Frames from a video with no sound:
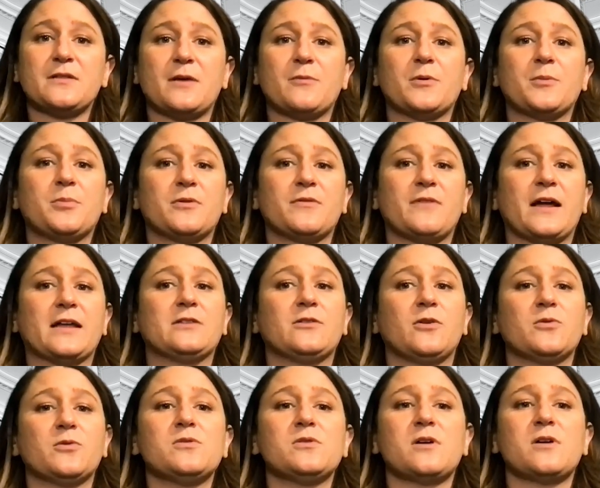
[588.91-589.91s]
that would provide
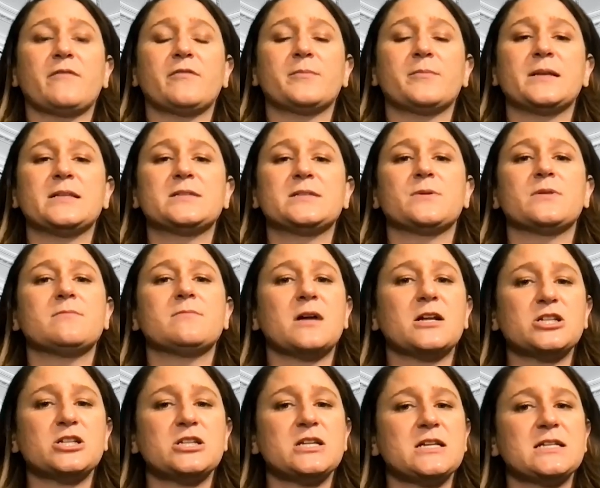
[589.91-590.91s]
local governments with
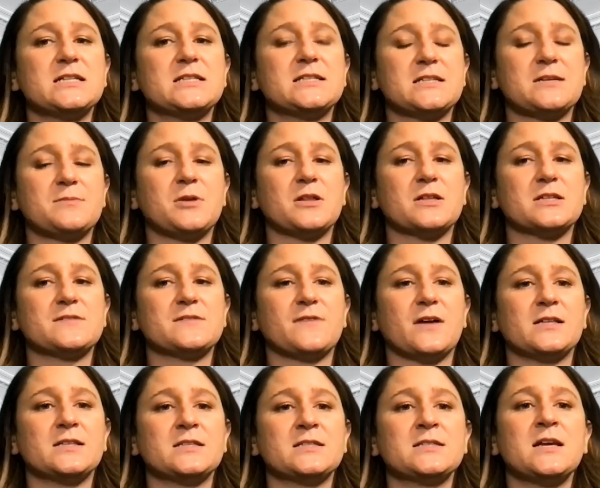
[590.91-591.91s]
much needed stimulus
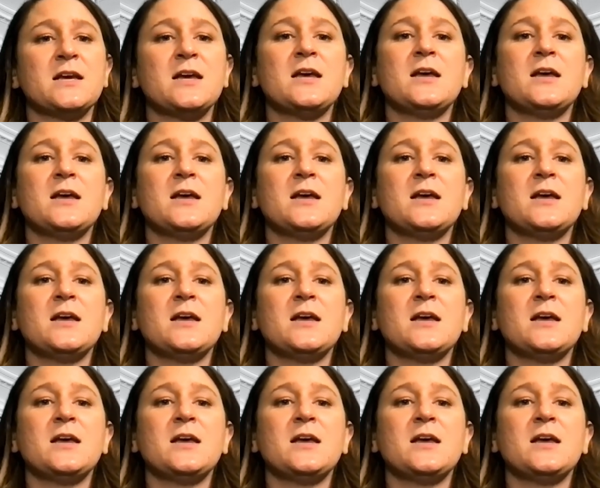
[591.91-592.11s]
funds